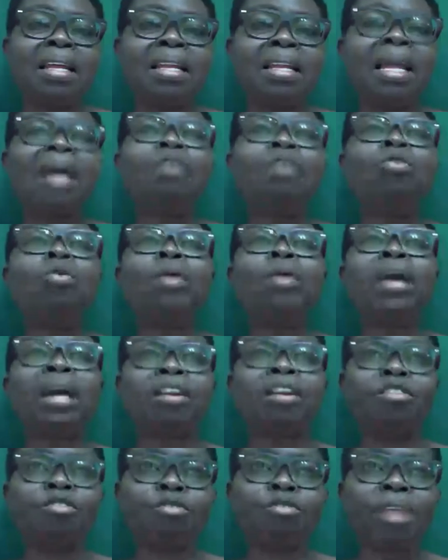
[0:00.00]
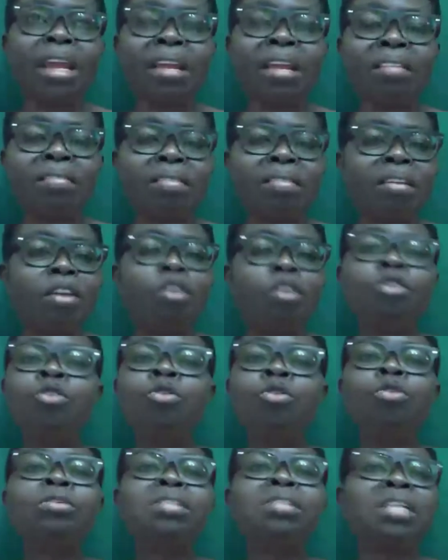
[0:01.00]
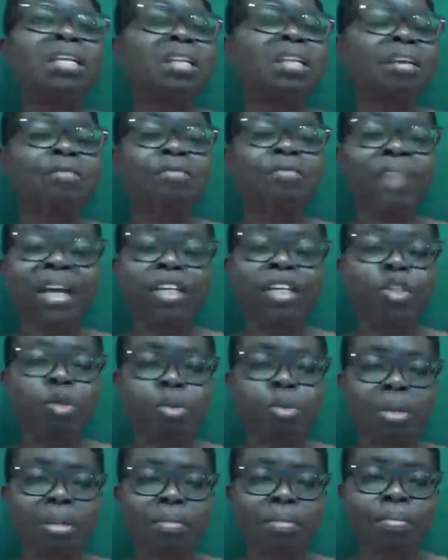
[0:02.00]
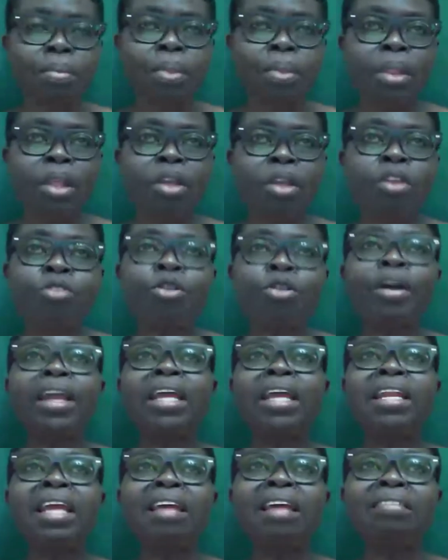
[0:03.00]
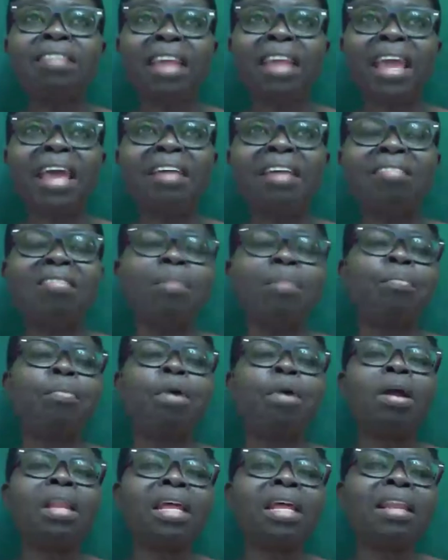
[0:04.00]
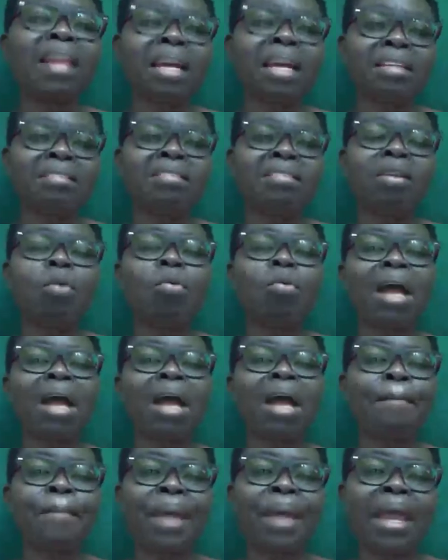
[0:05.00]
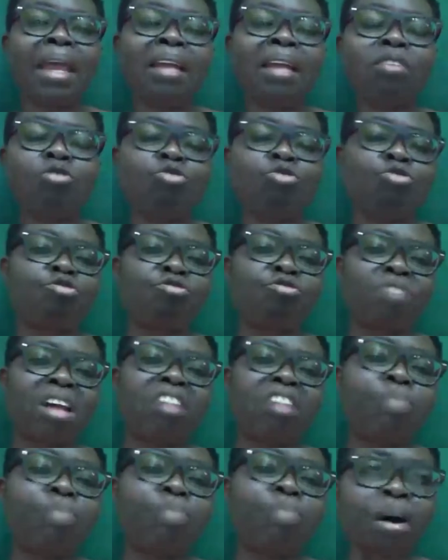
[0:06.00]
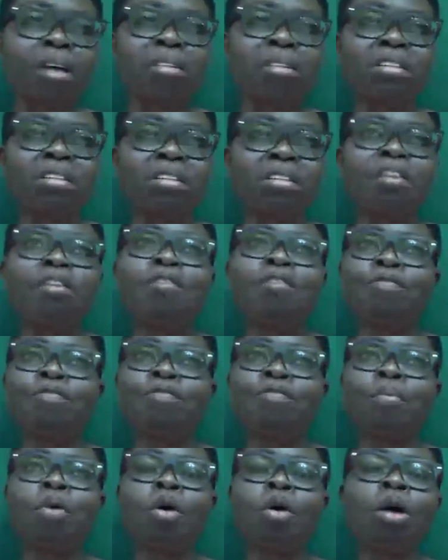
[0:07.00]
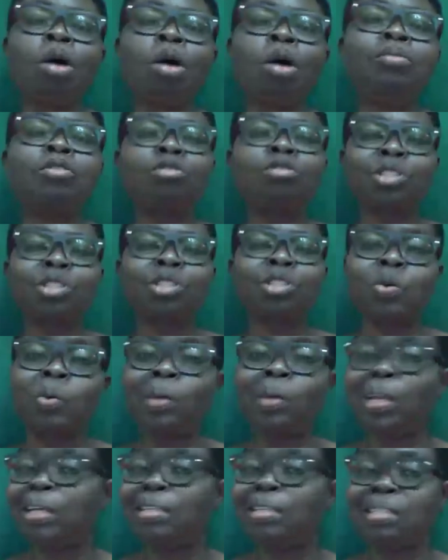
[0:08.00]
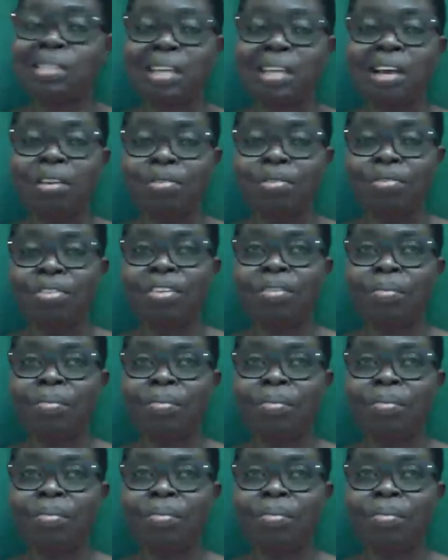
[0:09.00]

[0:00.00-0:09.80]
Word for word: that you can treat using the virtual. So in this case, the money that they would have paid to transport from home to school is saved.